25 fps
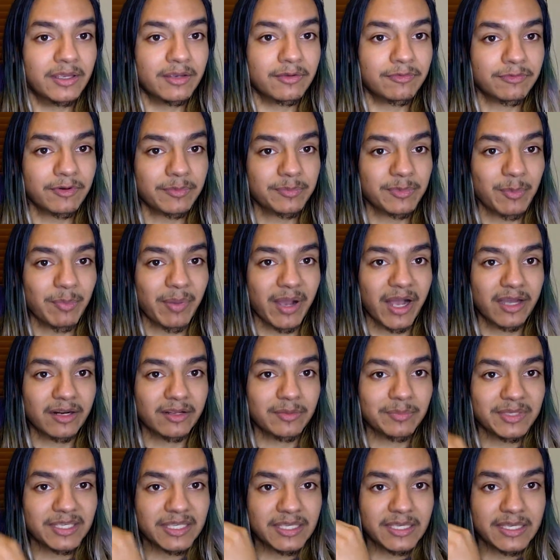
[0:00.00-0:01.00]
from the
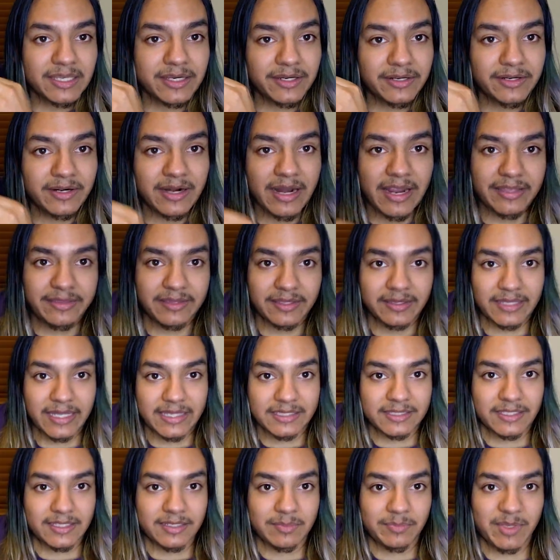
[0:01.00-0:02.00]
bottom here, and then
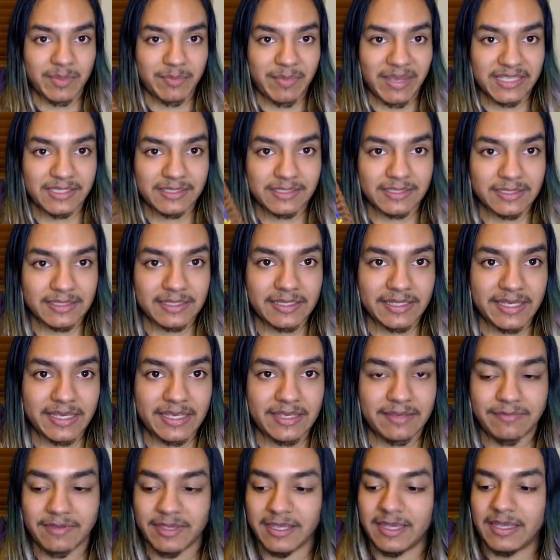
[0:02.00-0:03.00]
that's gonna be my
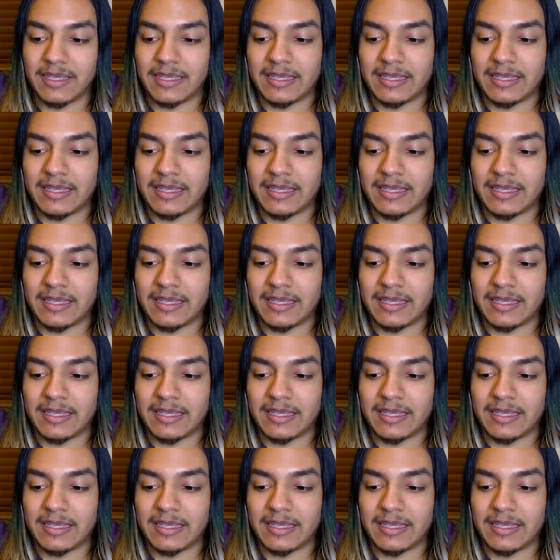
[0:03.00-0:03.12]
sleeve.